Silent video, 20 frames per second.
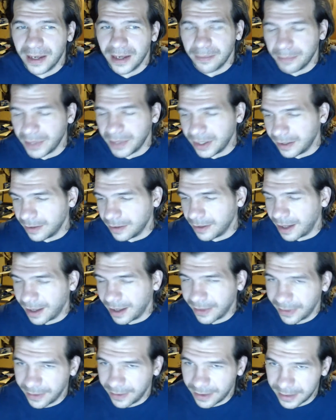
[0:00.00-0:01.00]
But
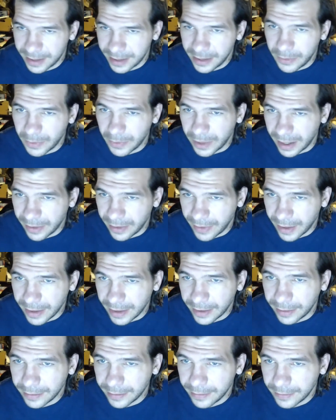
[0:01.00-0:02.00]
I'll tell you what I
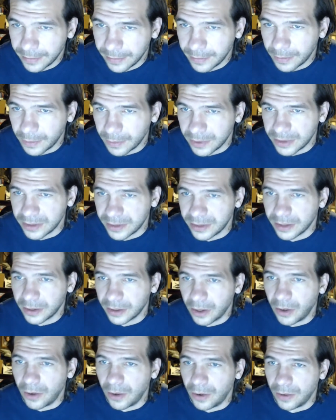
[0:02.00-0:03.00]
think was the
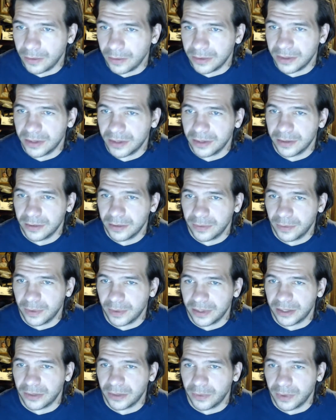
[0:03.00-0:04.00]
cause.
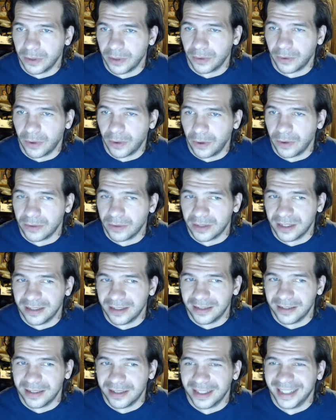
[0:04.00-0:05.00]
What's the real cause
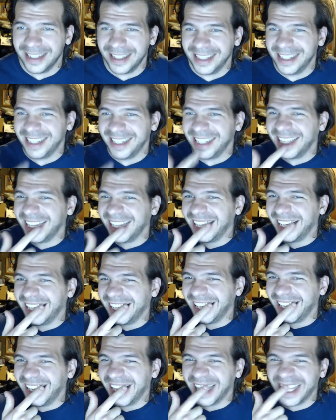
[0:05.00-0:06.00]
is
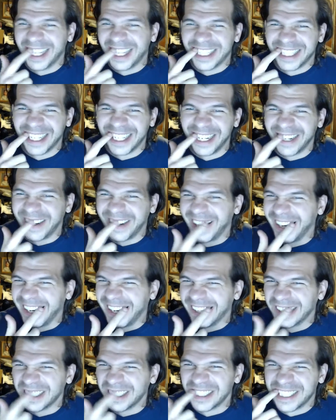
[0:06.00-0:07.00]
this thing right
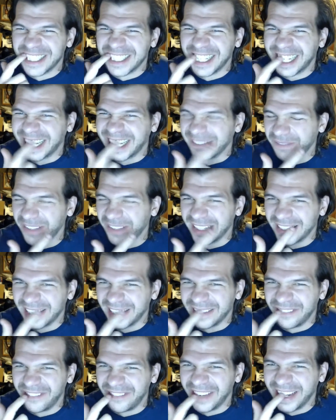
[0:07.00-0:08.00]
here is
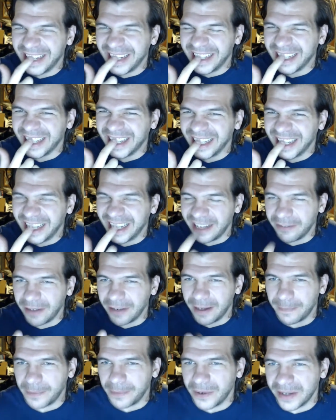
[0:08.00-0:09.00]
completely fake. I have an
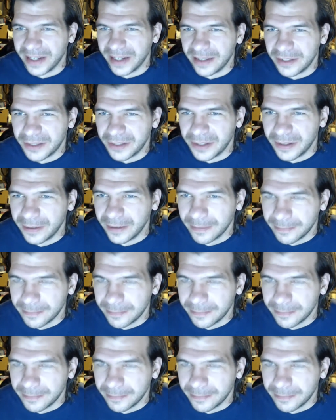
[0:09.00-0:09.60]
upper denture.